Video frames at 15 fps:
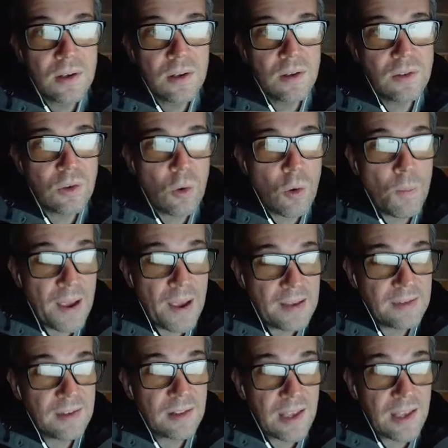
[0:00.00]
So we're
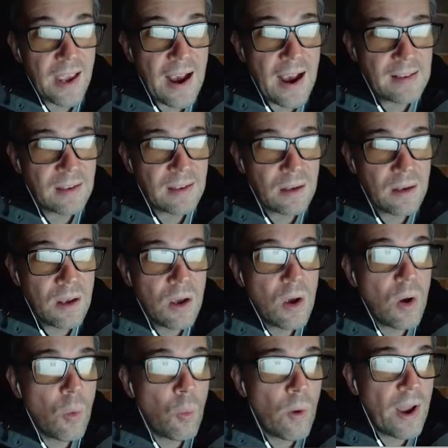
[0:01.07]
basically asking,
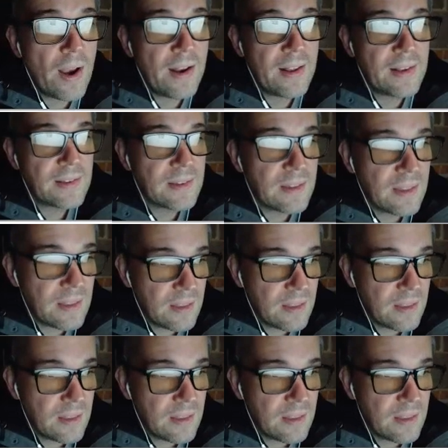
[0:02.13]
when is